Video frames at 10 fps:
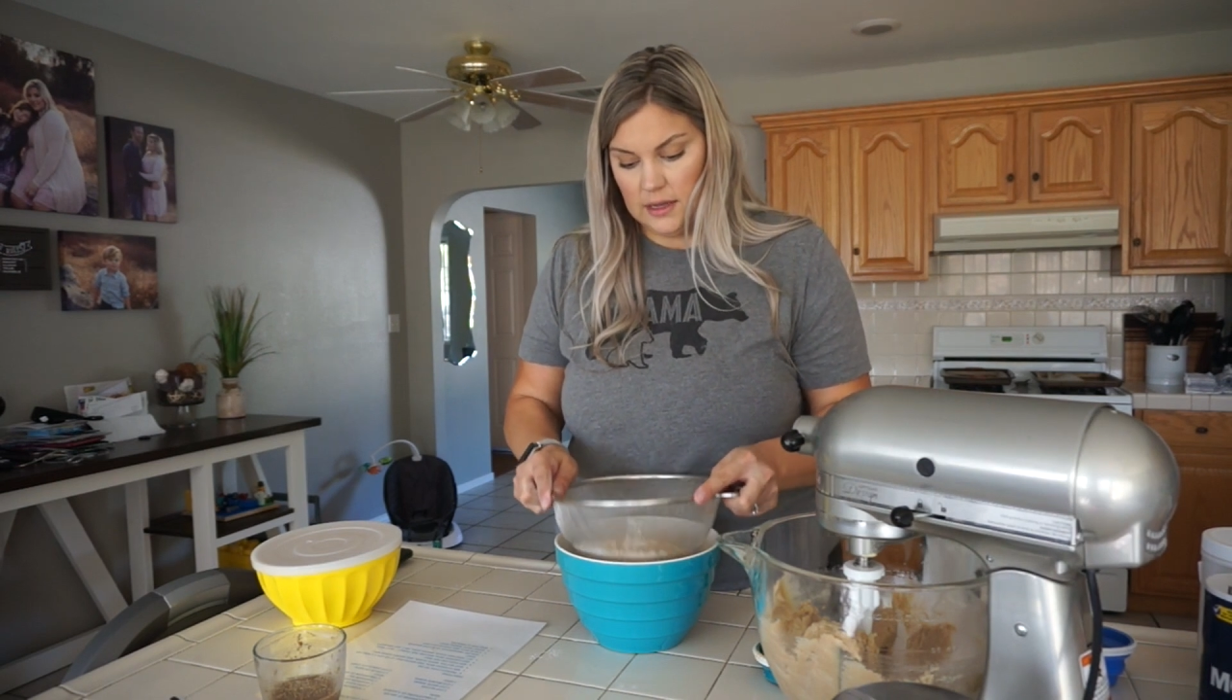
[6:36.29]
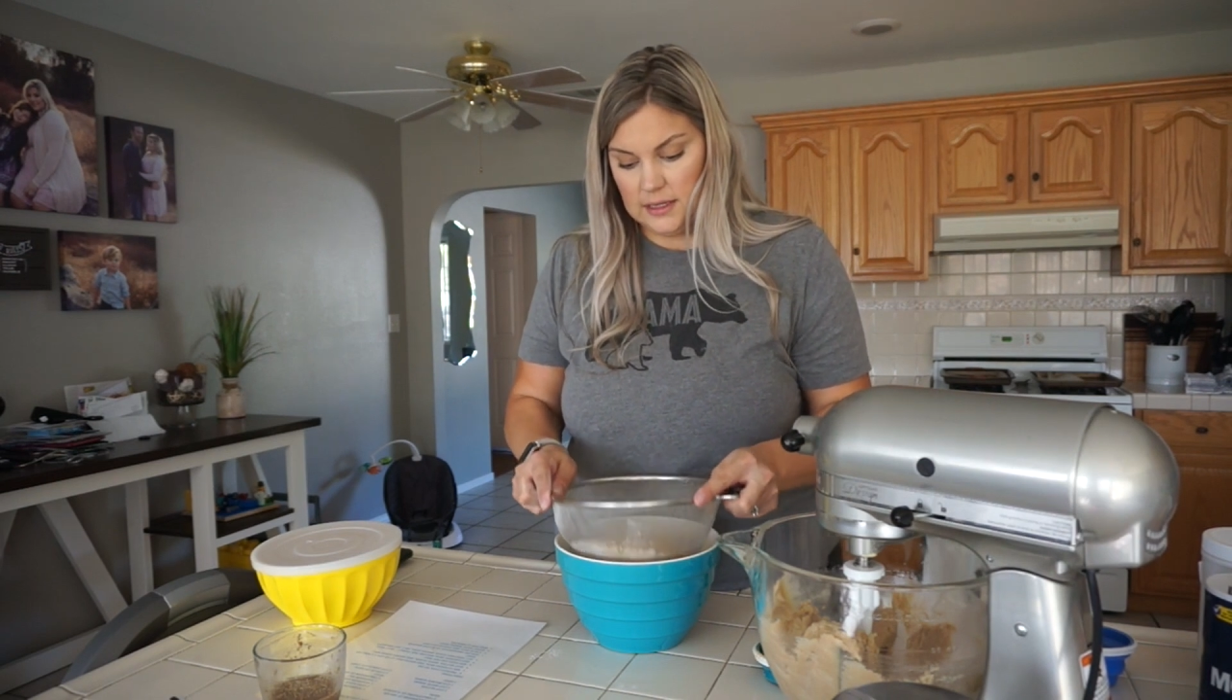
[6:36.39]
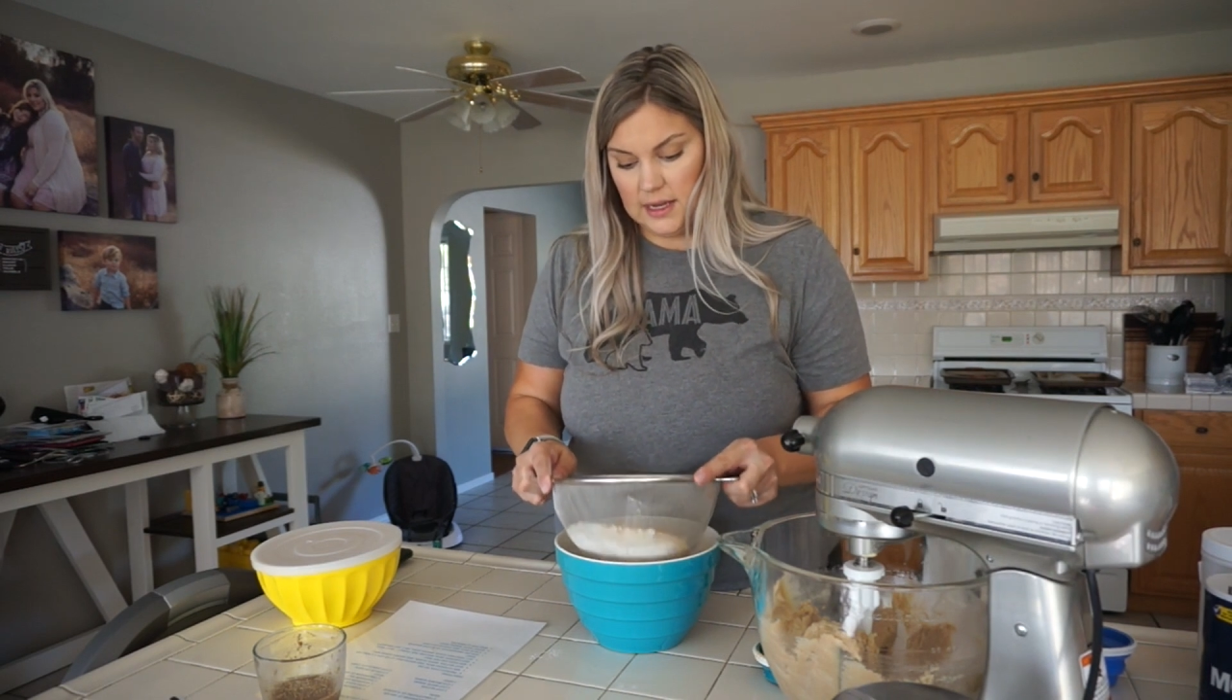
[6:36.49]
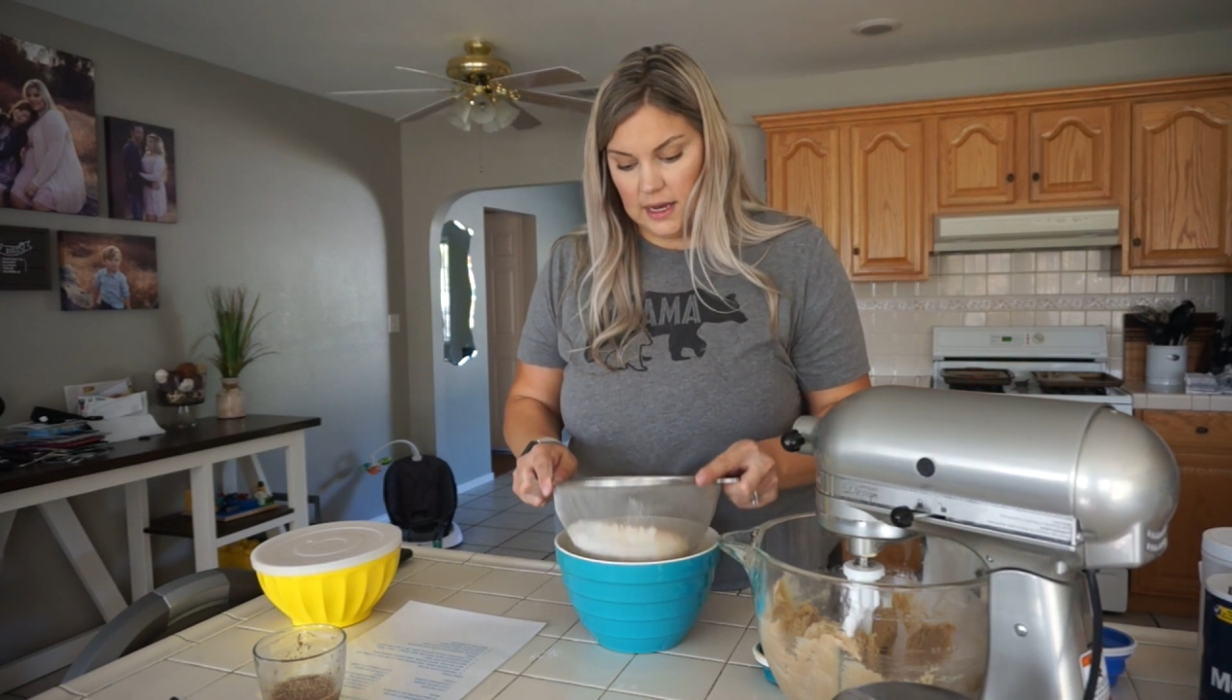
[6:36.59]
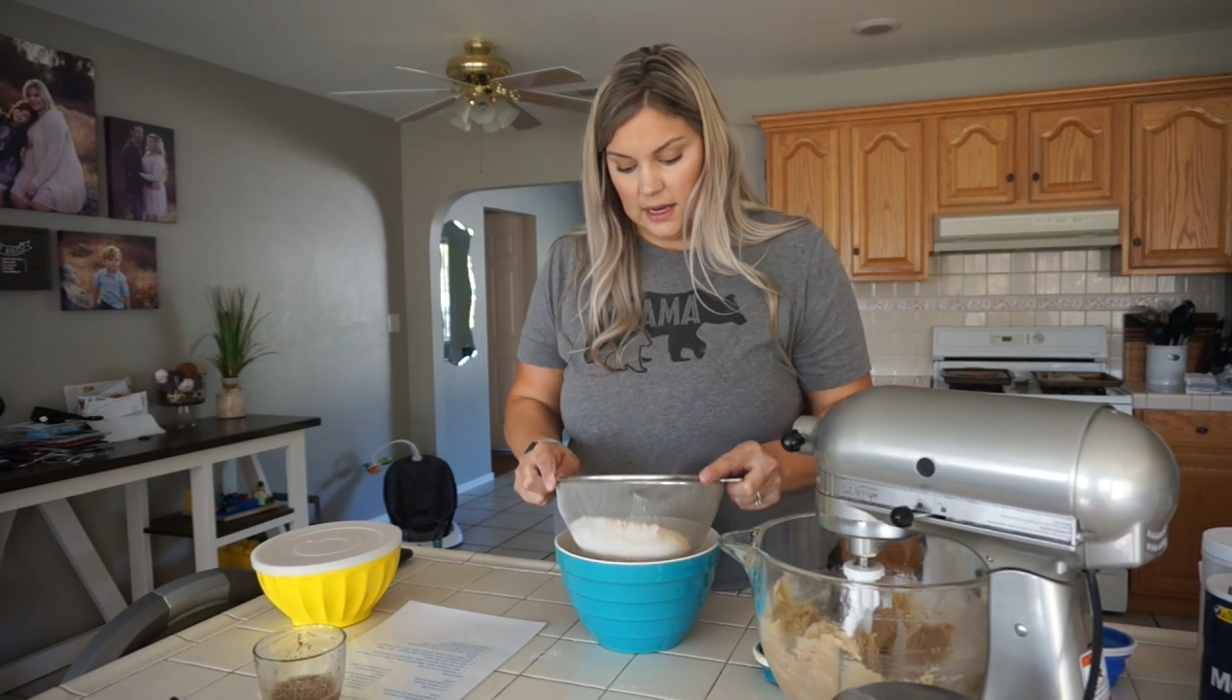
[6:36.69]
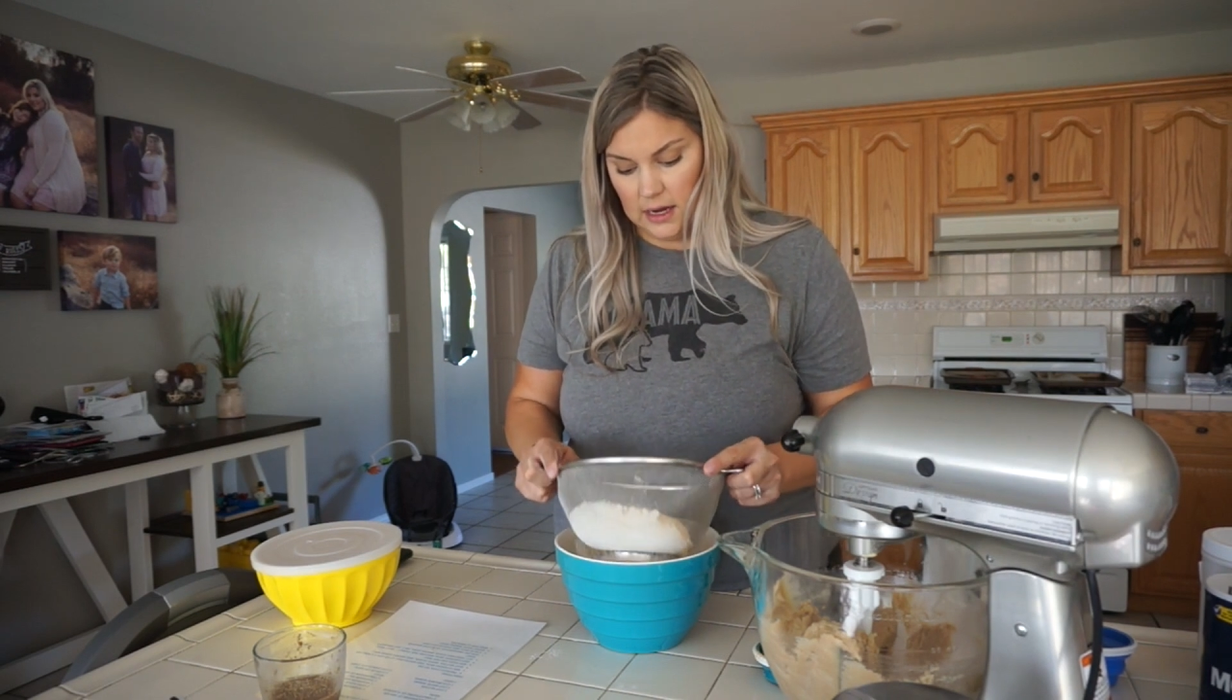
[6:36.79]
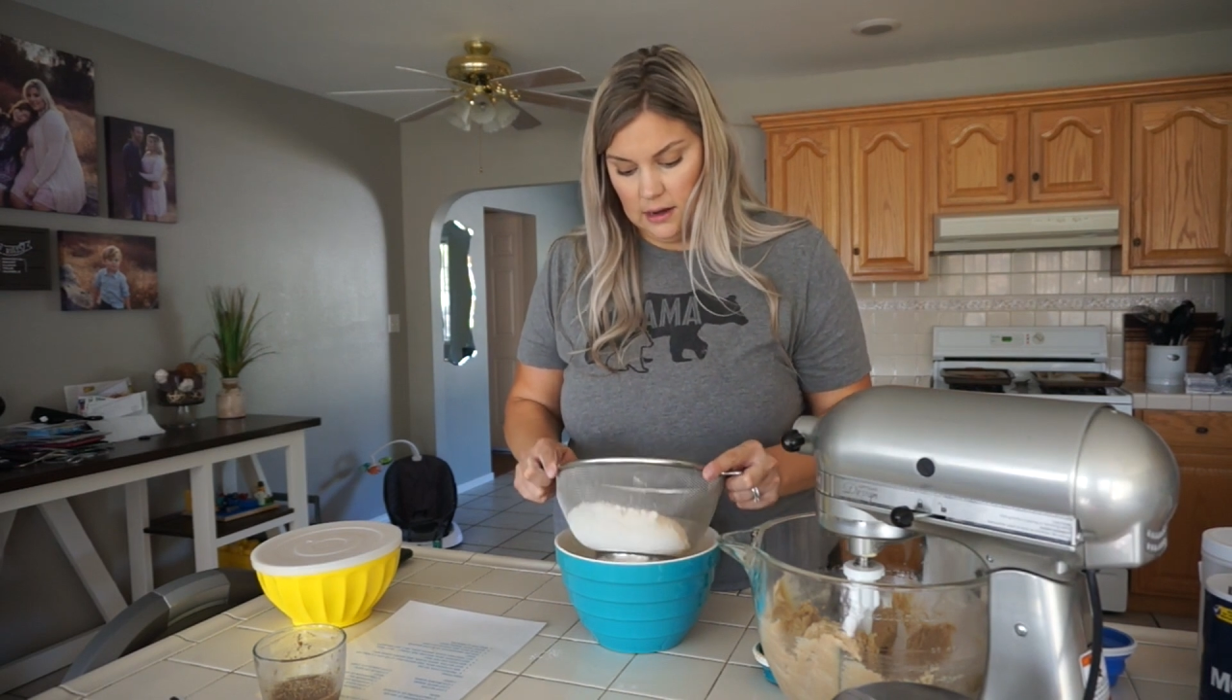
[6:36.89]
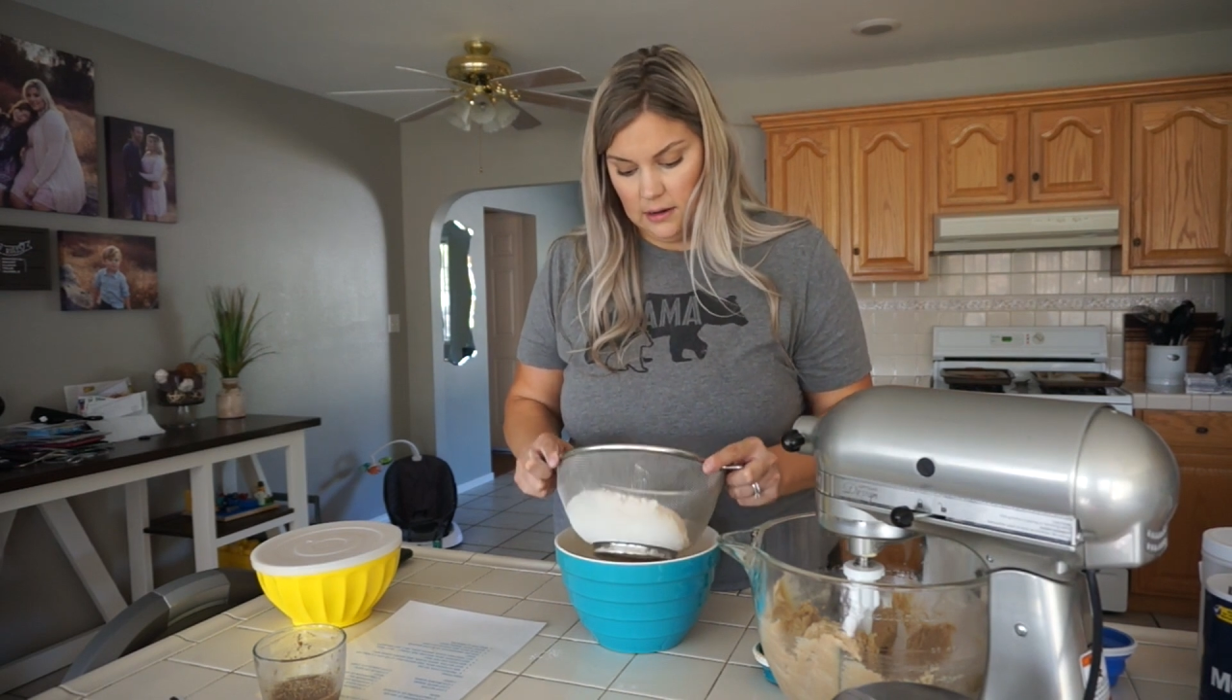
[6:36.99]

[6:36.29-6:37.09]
this in.